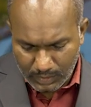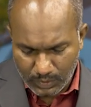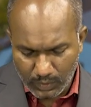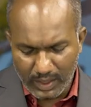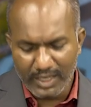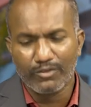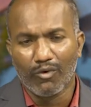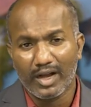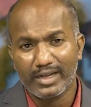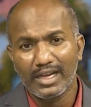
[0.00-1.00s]
So at
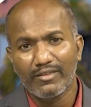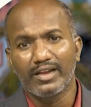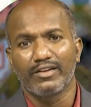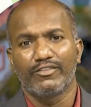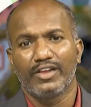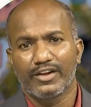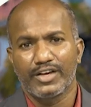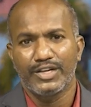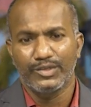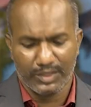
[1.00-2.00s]
what level we are
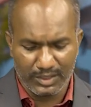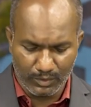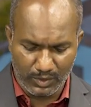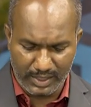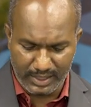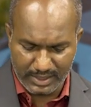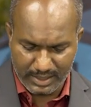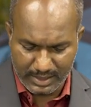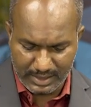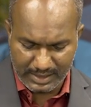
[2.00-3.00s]
reducing the voltage?
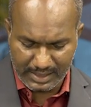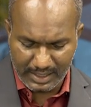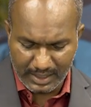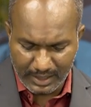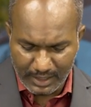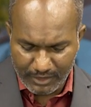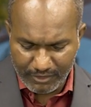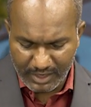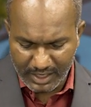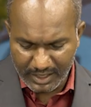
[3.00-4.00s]
See,
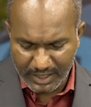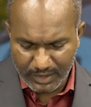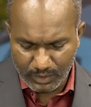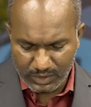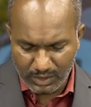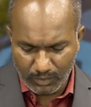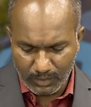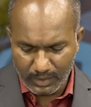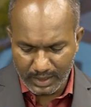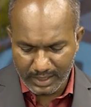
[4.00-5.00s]
we reduce the
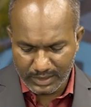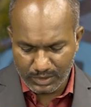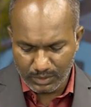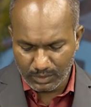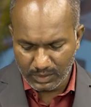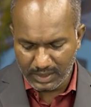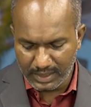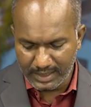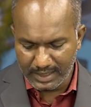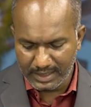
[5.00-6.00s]
voltage to
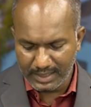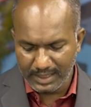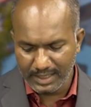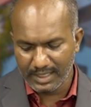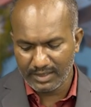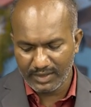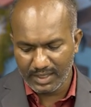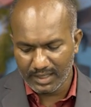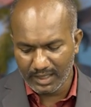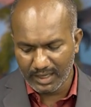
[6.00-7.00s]
33
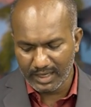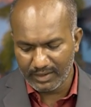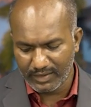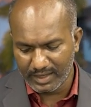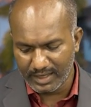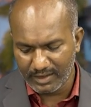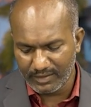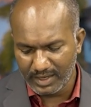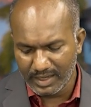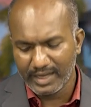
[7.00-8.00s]
kV or 11
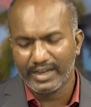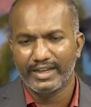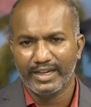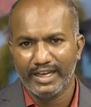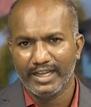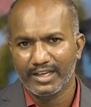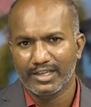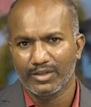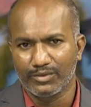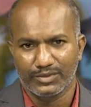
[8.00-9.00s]
kV near
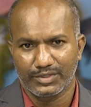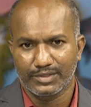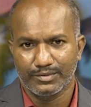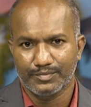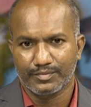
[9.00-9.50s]
towns.